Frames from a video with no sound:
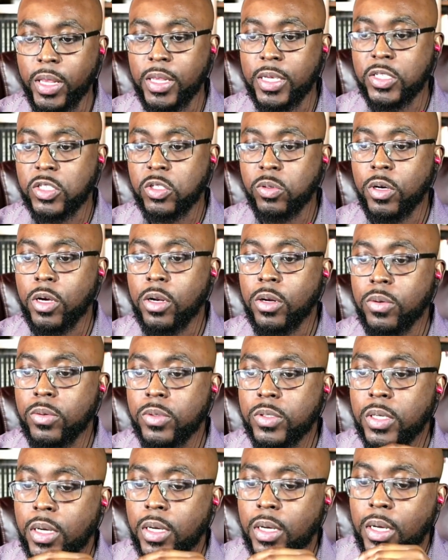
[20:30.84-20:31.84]
this to a
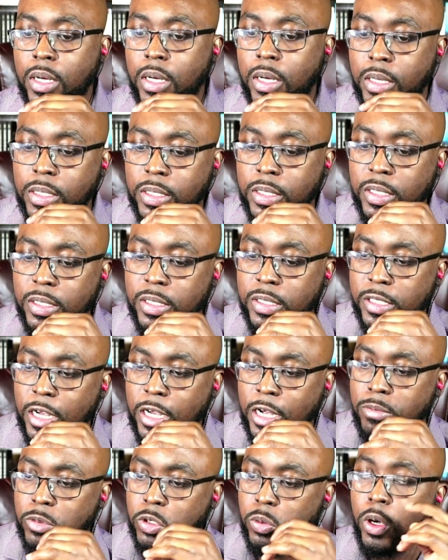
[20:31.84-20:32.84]
close. This is
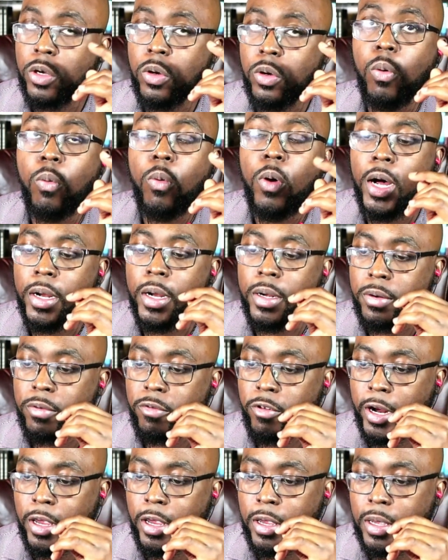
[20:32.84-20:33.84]
Psalms 101,
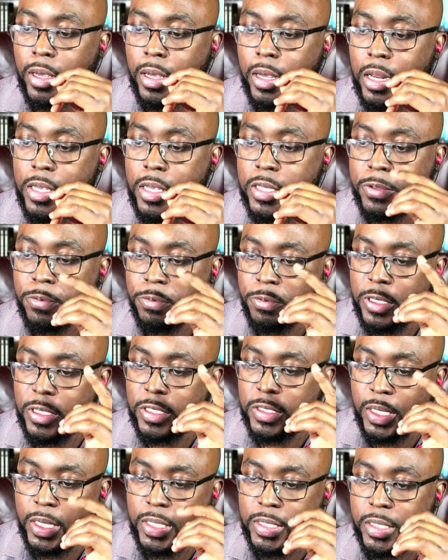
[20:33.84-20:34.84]
right? And it, it
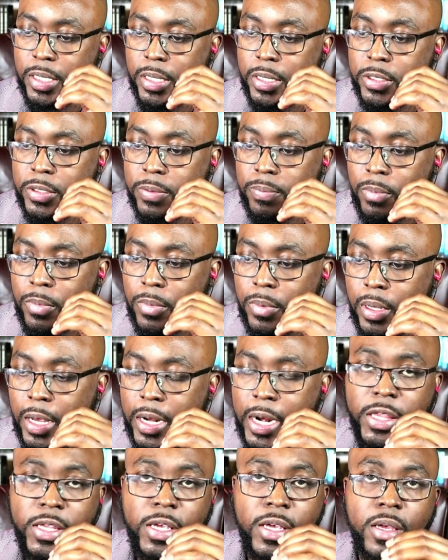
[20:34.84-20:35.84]
says this. And
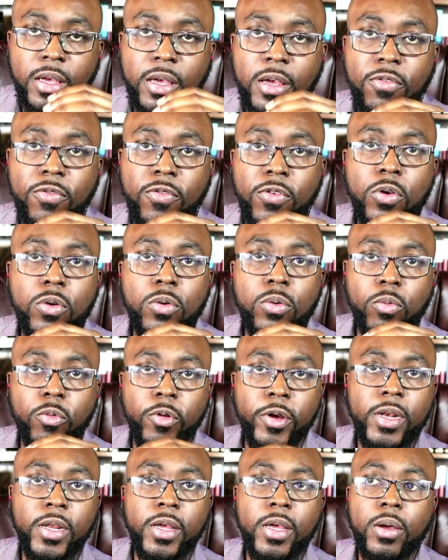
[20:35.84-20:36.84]
I think if you
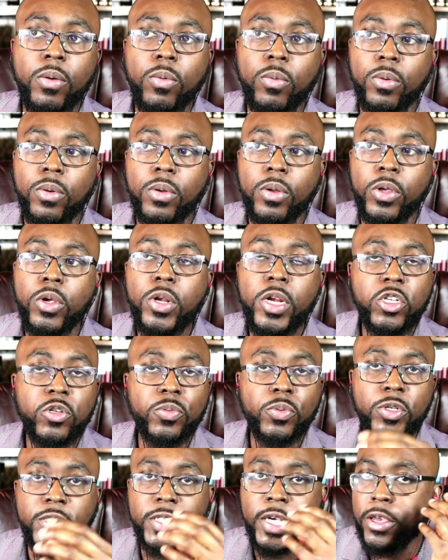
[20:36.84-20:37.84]
really, you need to
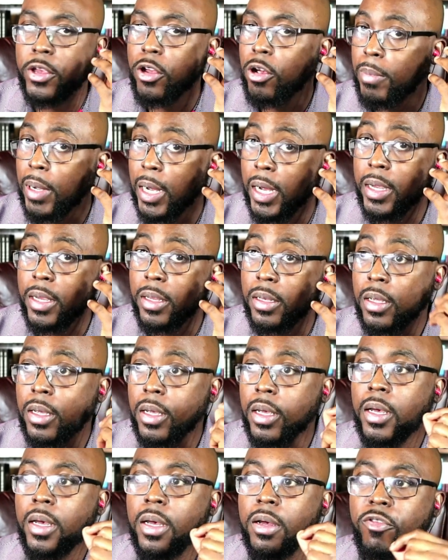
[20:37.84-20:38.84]
protect your mind
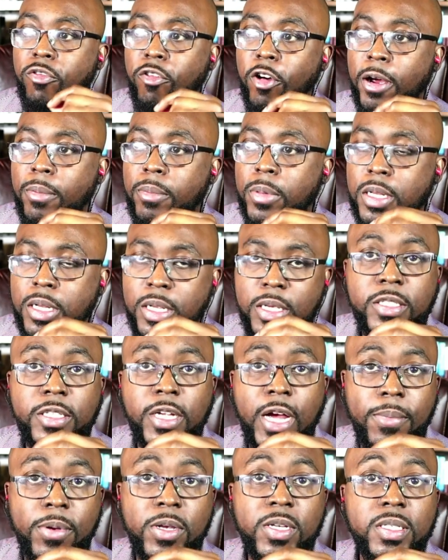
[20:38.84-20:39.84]
from these
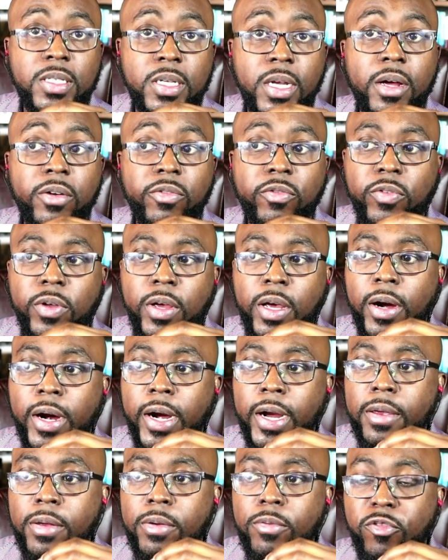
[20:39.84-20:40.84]
type of stuff all
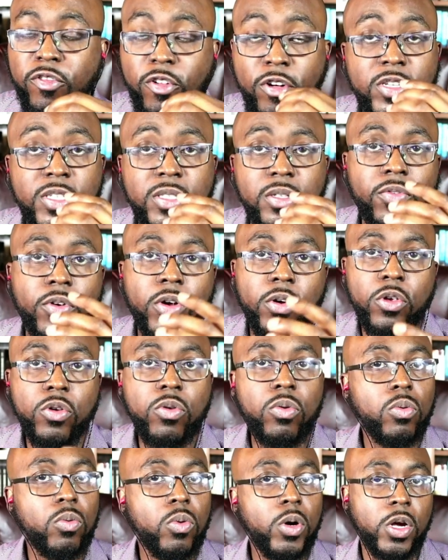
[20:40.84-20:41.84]
right first of all you
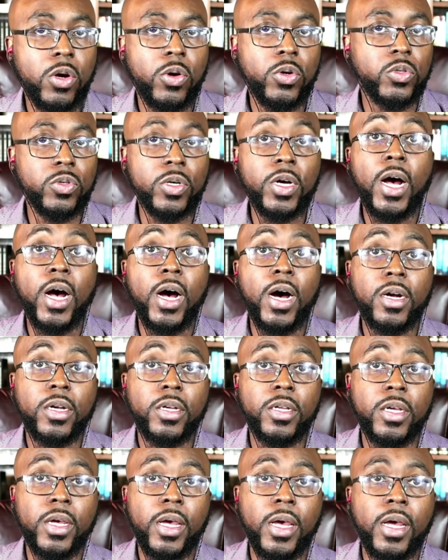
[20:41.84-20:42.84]
want to go to god
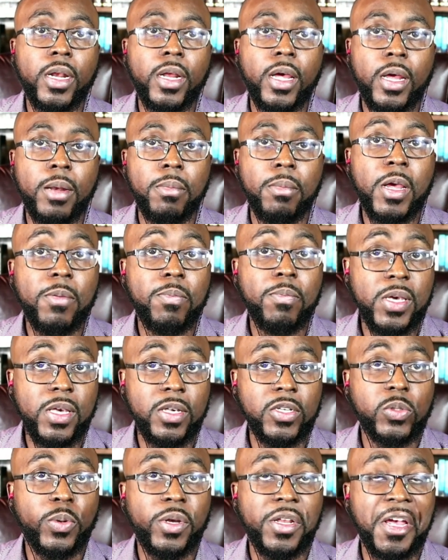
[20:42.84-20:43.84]
and and make
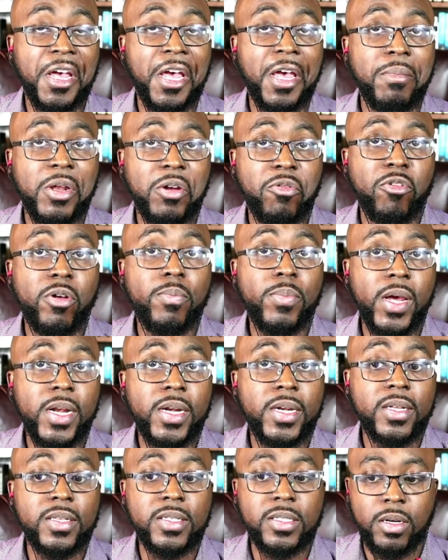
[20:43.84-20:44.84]
peace with him in
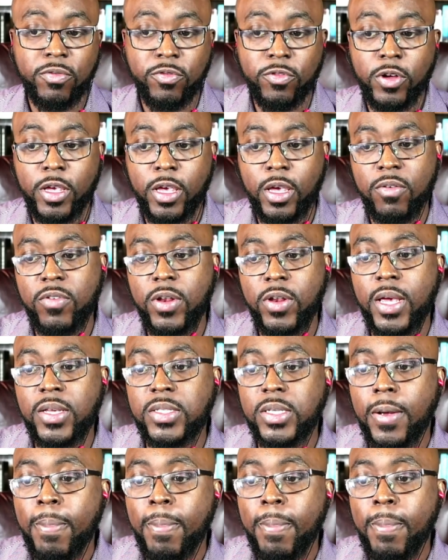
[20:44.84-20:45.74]
repentance and forgiveness